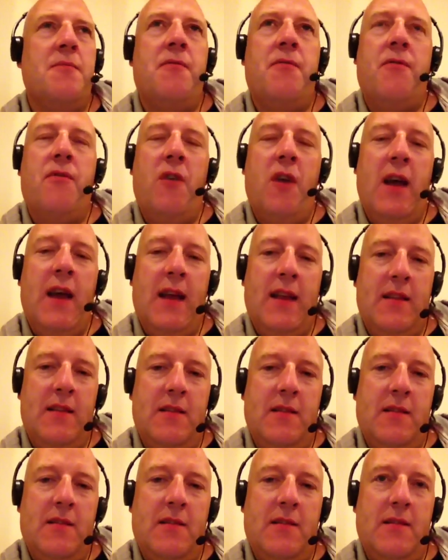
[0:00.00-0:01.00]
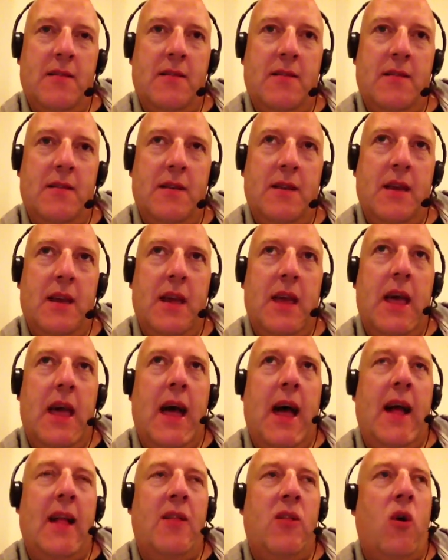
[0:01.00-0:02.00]
friends,
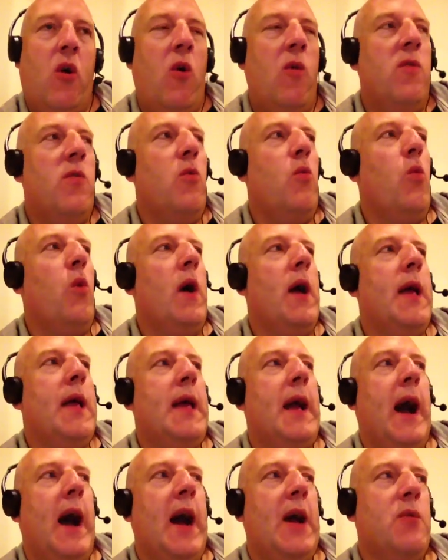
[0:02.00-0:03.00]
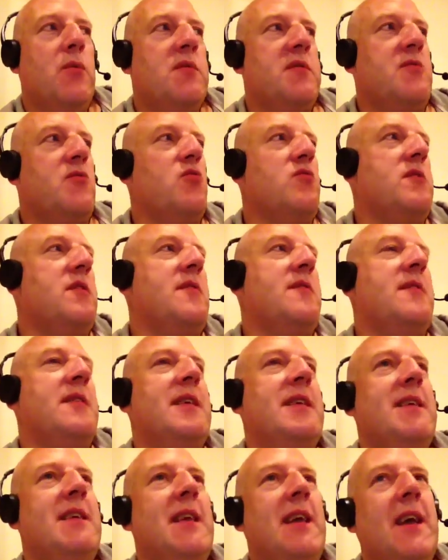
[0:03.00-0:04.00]
and on the way I was
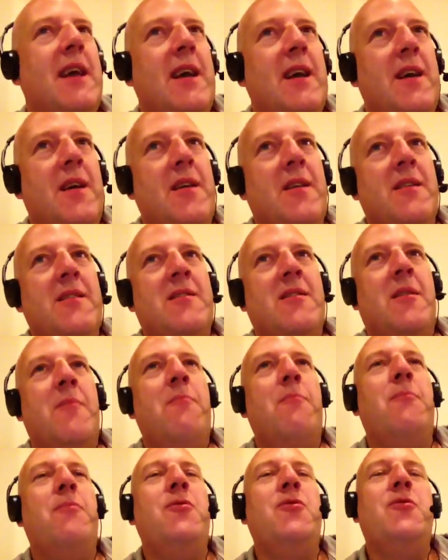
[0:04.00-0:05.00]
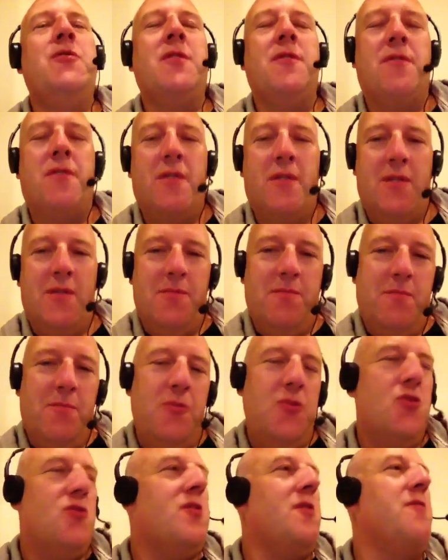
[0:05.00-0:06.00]
noticing some beautiful
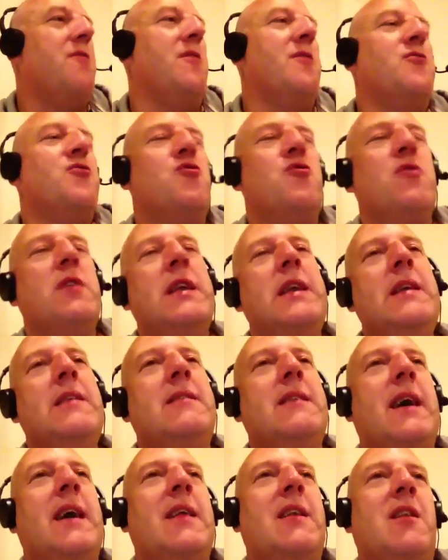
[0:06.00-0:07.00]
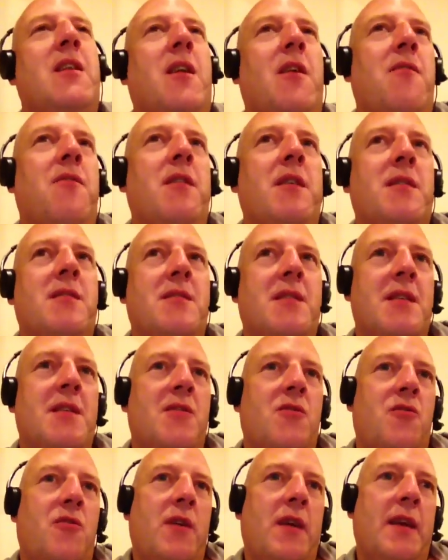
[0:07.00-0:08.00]
trees and lovely
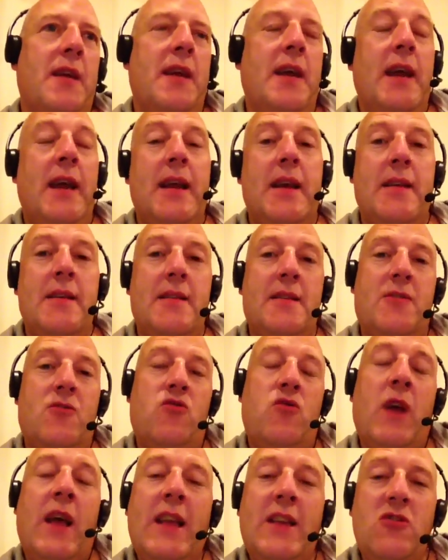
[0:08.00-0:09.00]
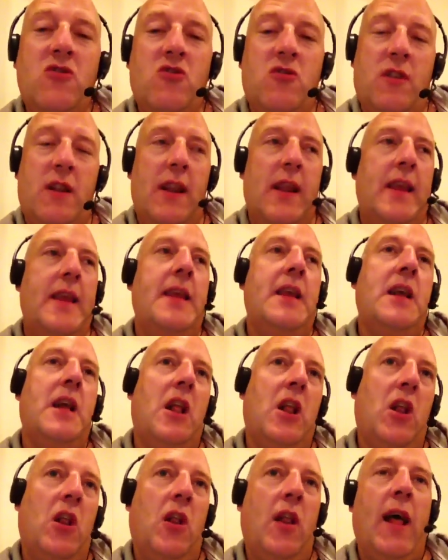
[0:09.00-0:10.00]
scenery. Strangely,
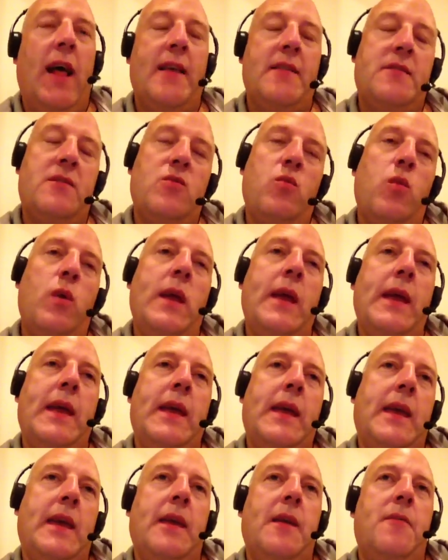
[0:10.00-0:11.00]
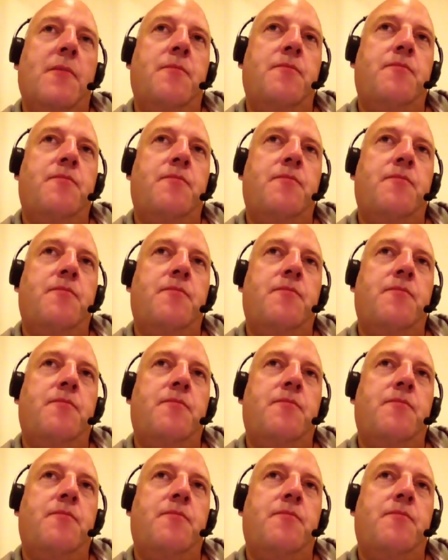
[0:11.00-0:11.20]
last week